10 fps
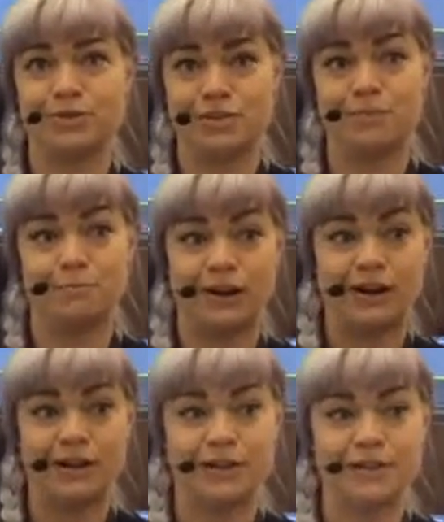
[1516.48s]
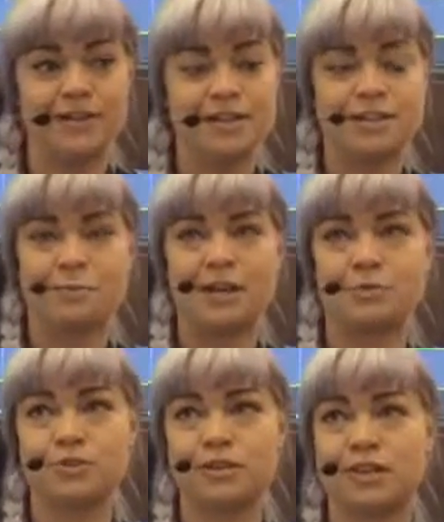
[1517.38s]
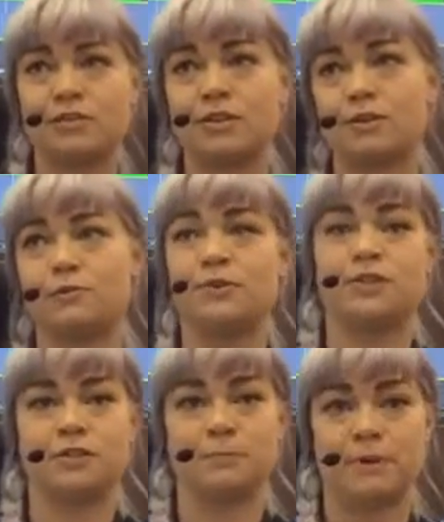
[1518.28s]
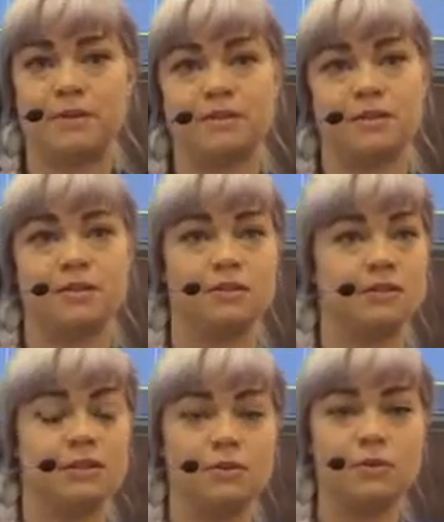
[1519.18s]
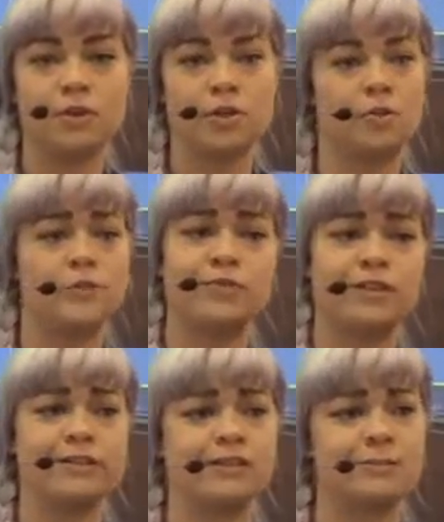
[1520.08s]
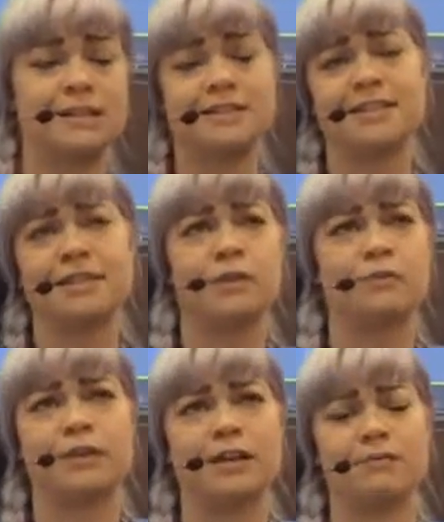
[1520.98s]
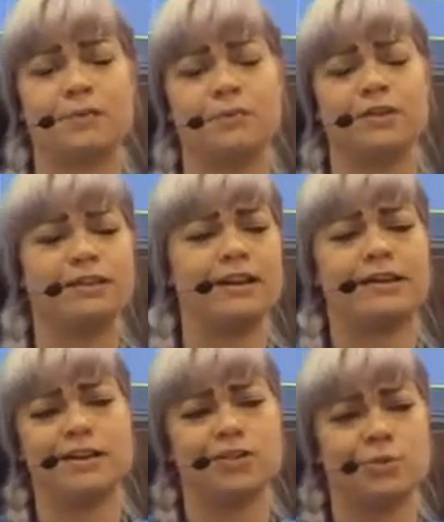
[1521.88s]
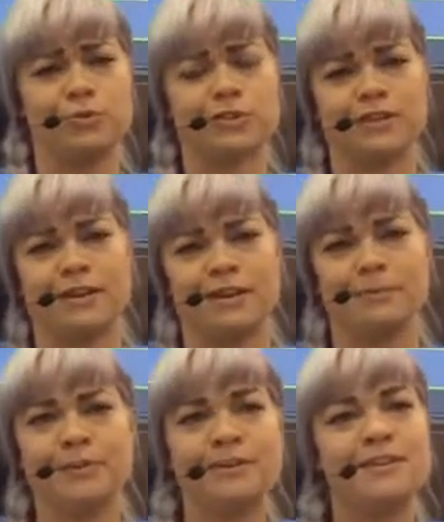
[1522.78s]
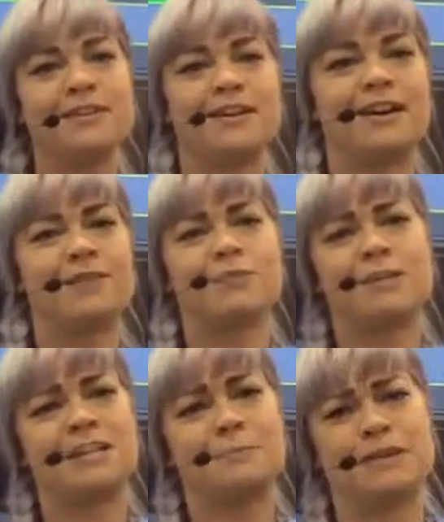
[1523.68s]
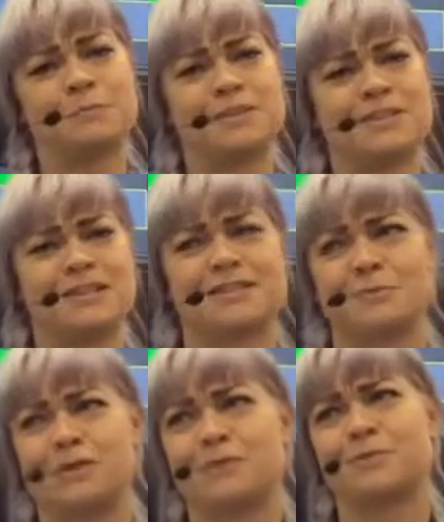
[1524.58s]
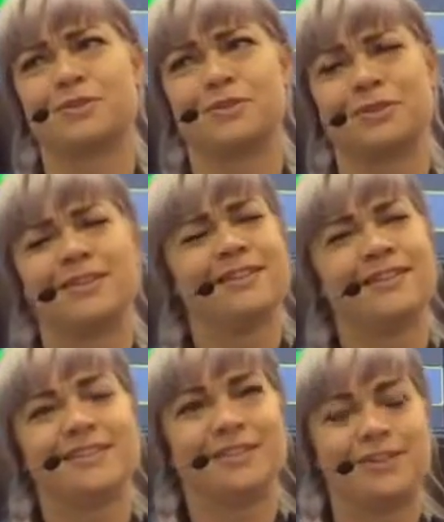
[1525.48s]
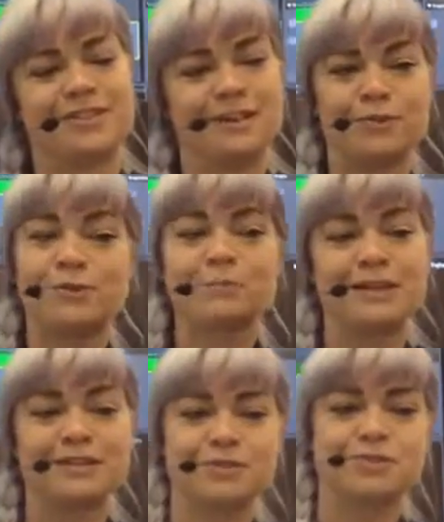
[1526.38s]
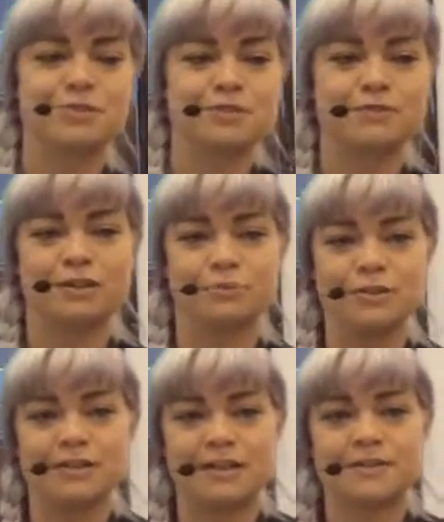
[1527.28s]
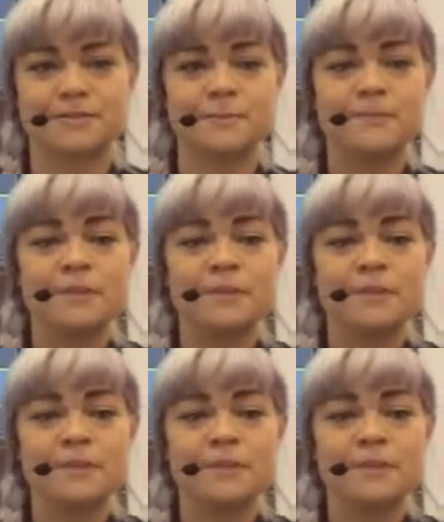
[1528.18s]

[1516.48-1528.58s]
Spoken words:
to compile to be able to hear that you fixed the bugs in your audio if you've done something silly or forgetful like I do all the time. I even make spelling mistakes sometimes, so gosh, everyone makes those sorts of little mistakes.